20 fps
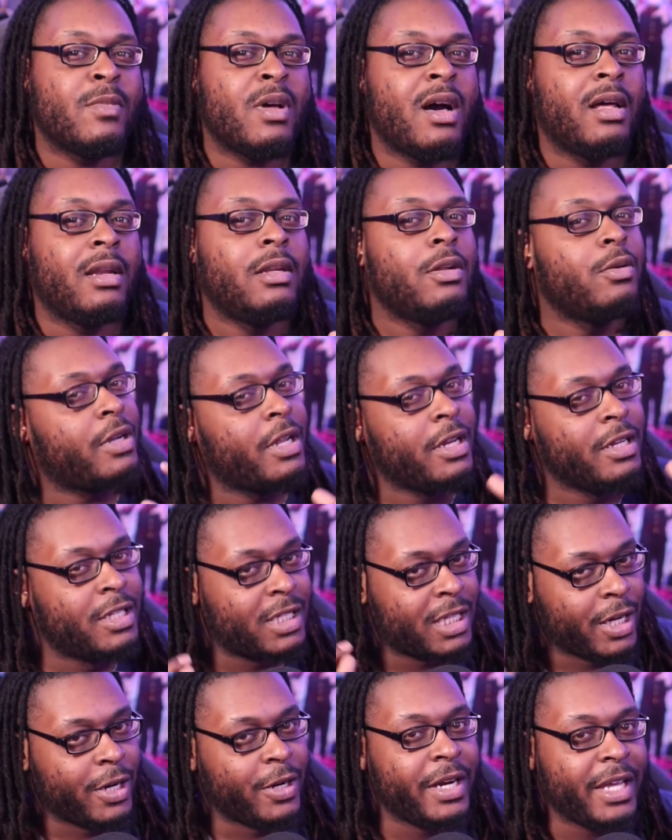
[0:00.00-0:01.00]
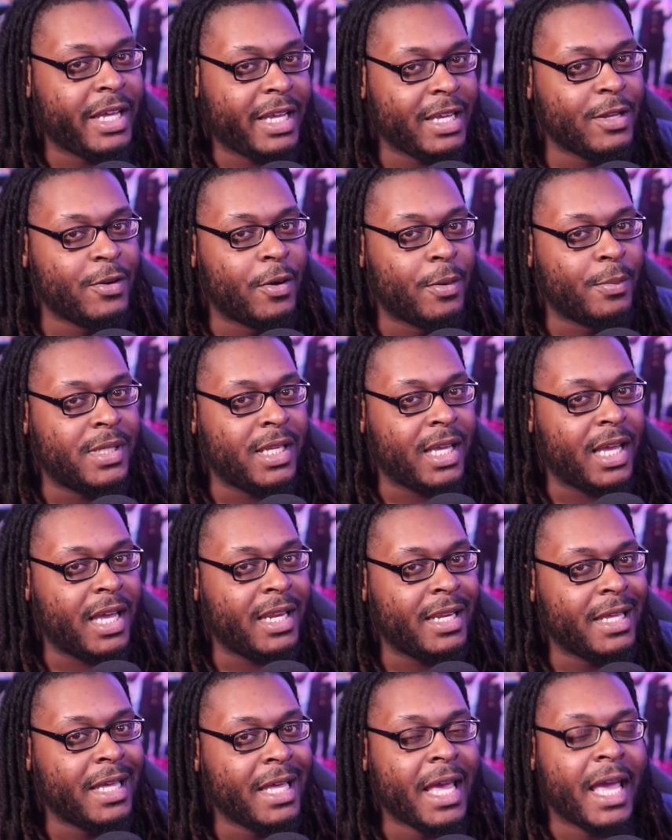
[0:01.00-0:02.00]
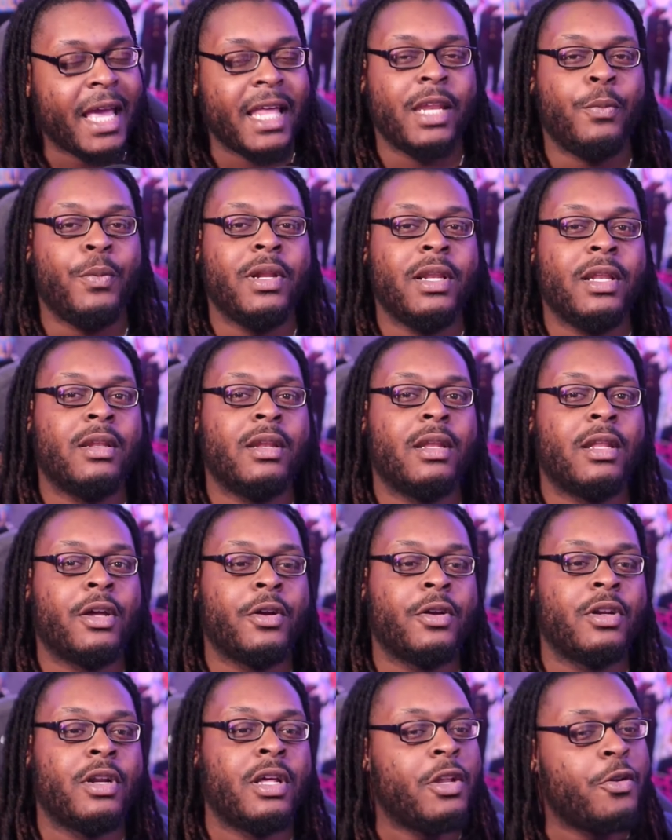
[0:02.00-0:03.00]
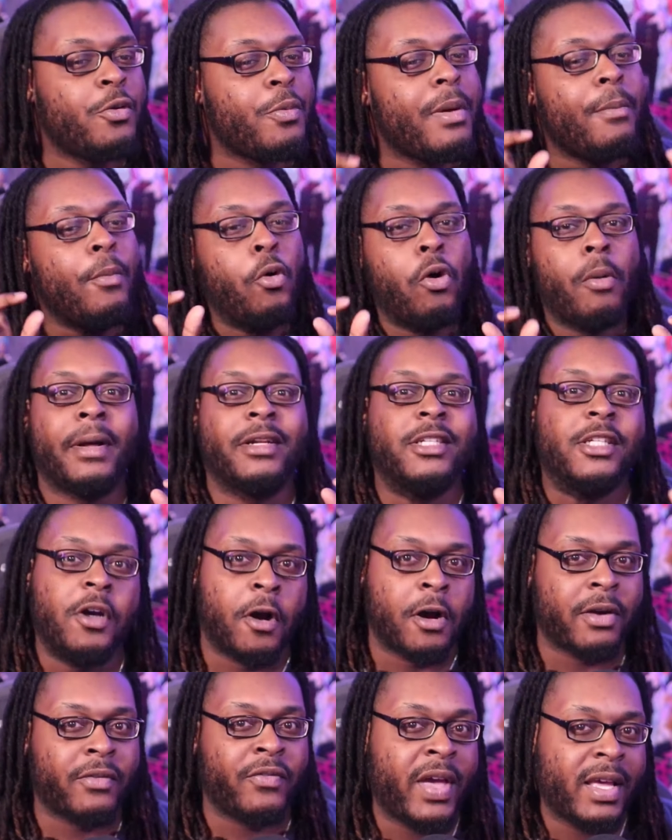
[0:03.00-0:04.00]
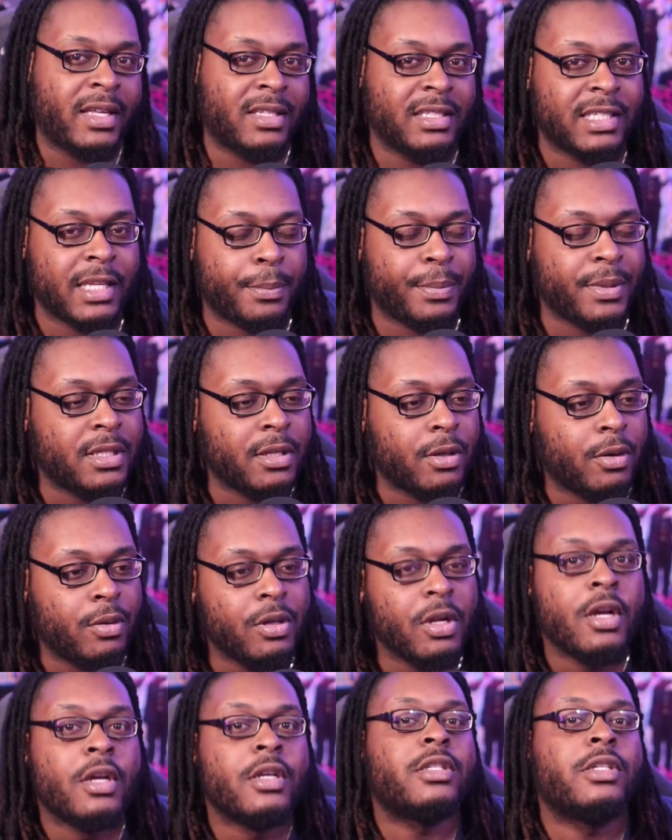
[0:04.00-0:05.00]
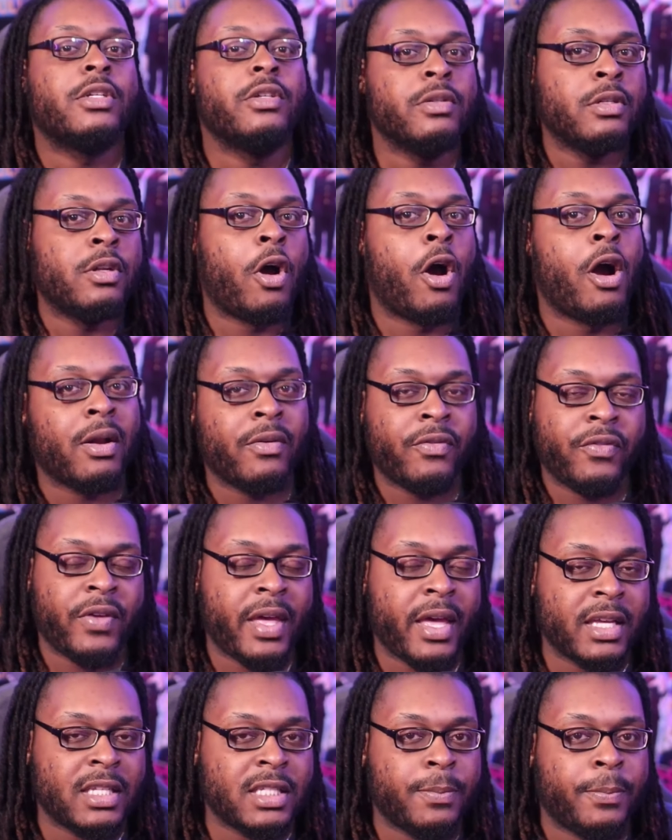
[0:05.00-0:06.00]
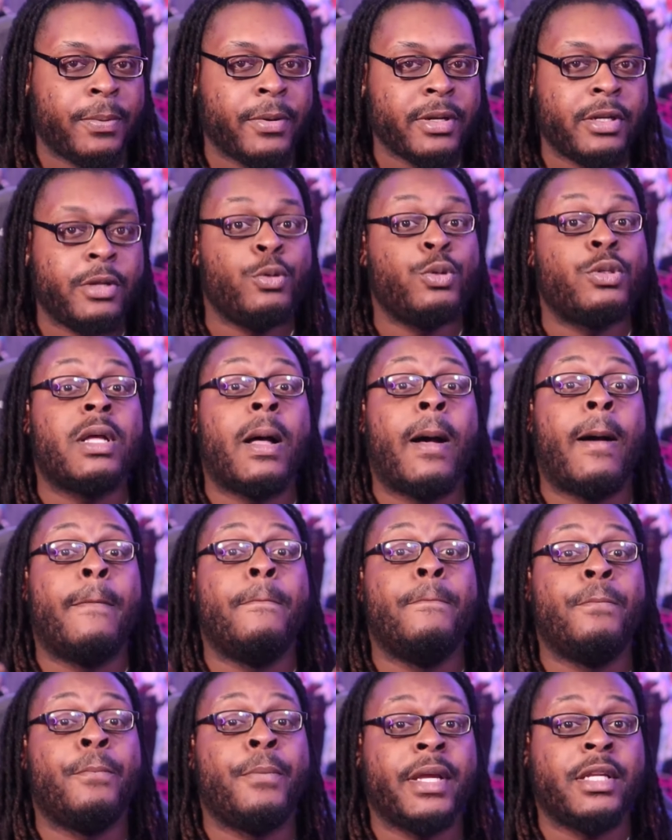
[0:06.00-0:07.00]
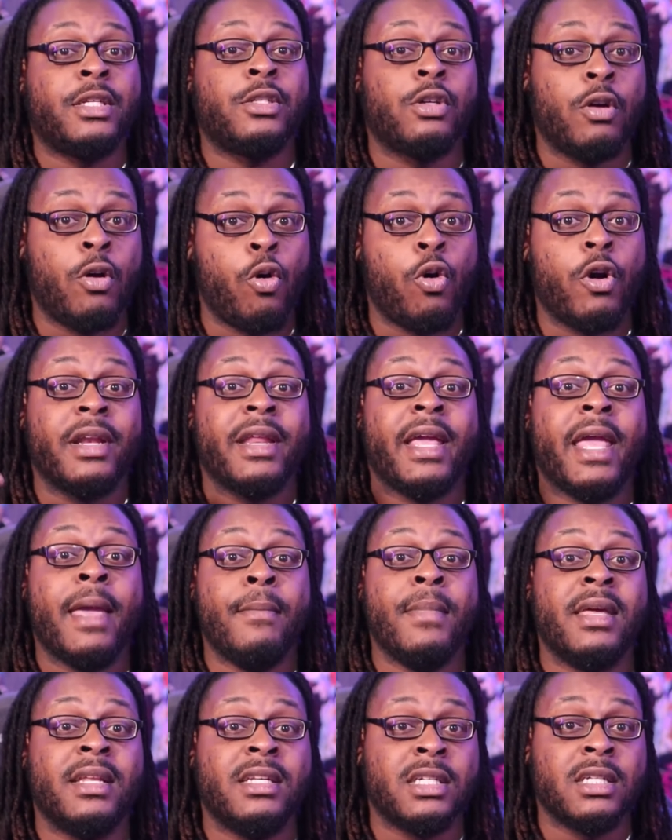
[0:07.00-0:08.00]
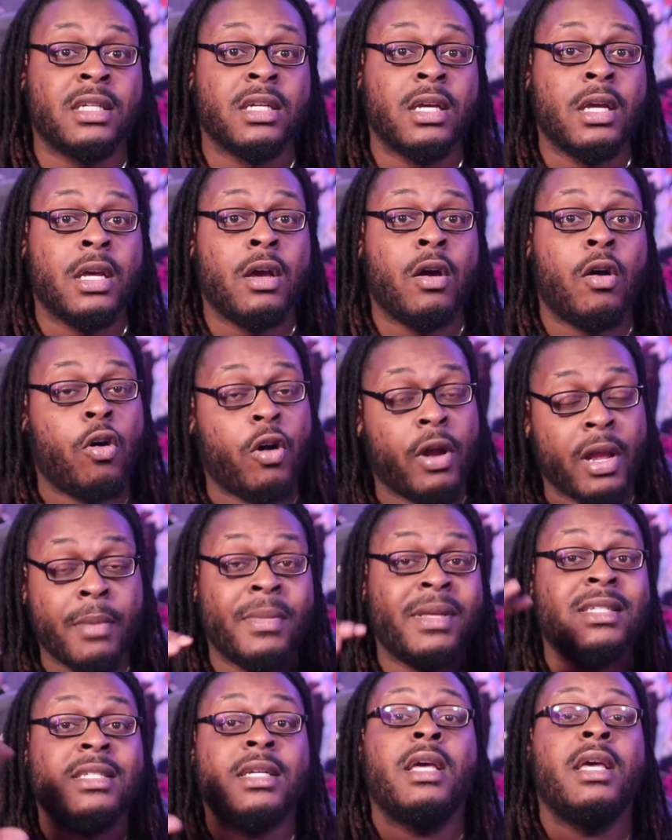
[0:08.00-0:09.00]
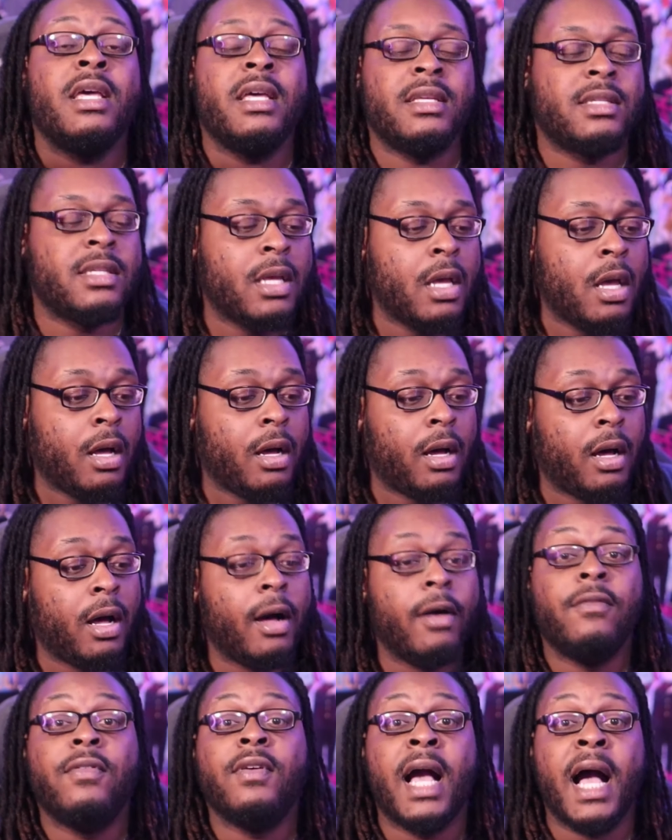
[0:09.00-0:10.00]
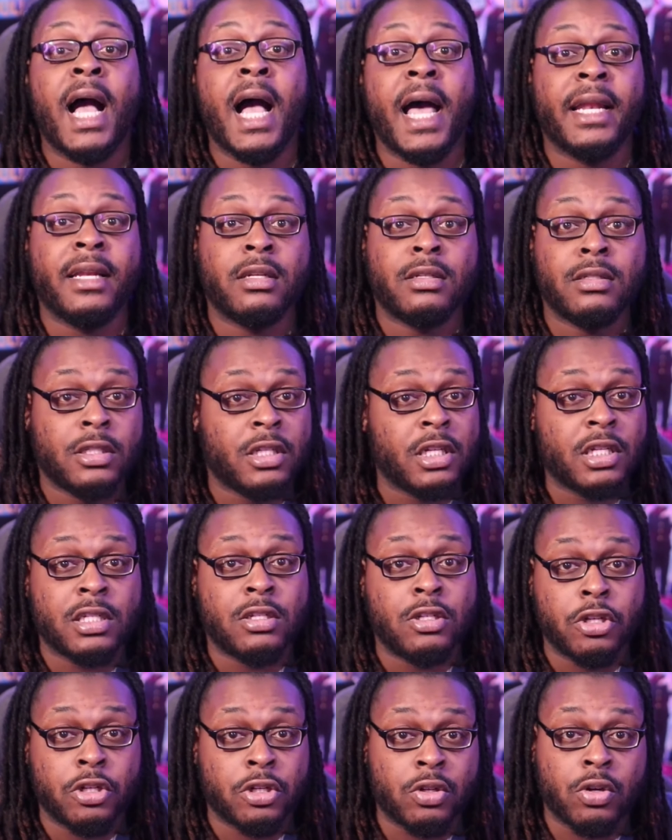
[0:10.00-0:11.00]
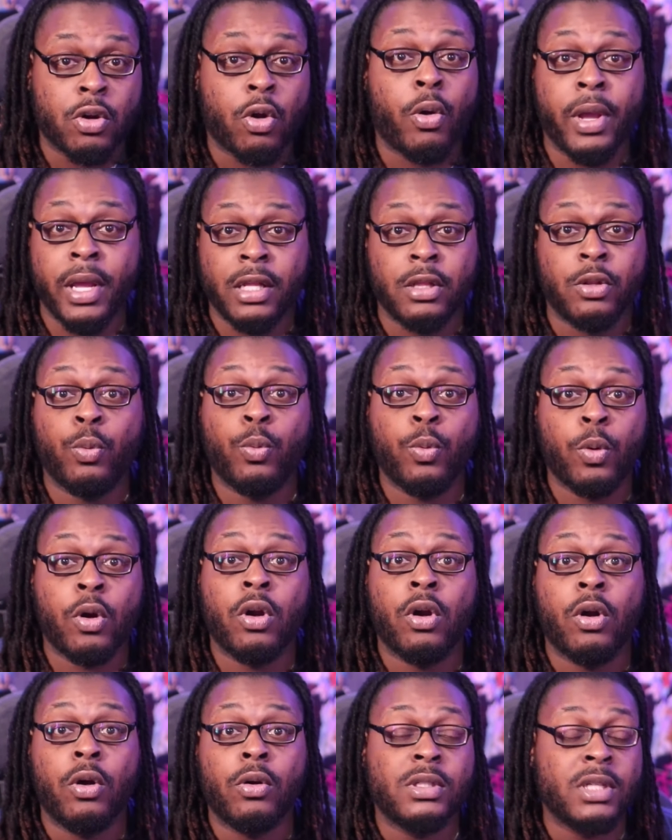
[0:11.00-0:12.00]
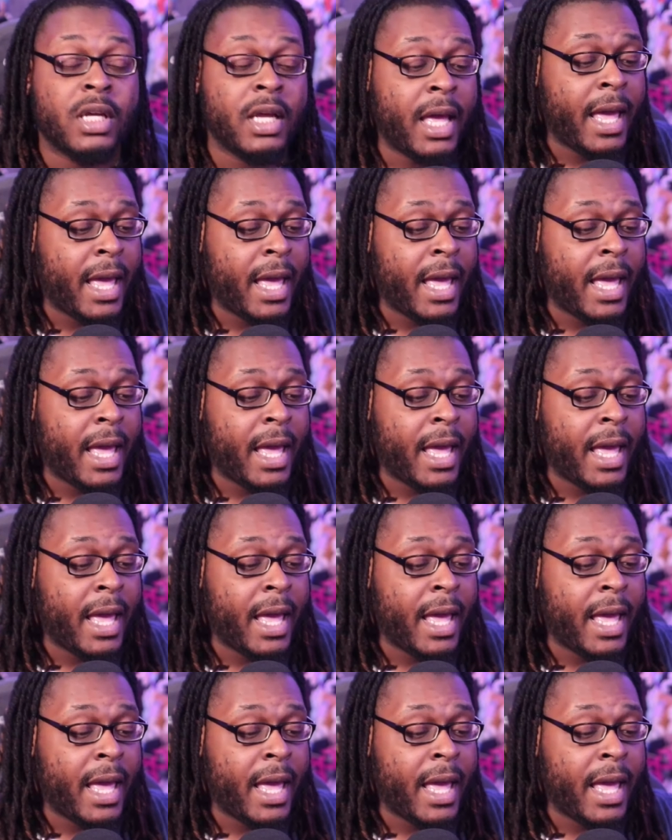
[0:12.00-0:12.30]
a little concerning, you know what I'm saying? And then we learned a little bit more about the artifacts this episode. Certain artifacts produce a picture or an image or images of God just destroying the world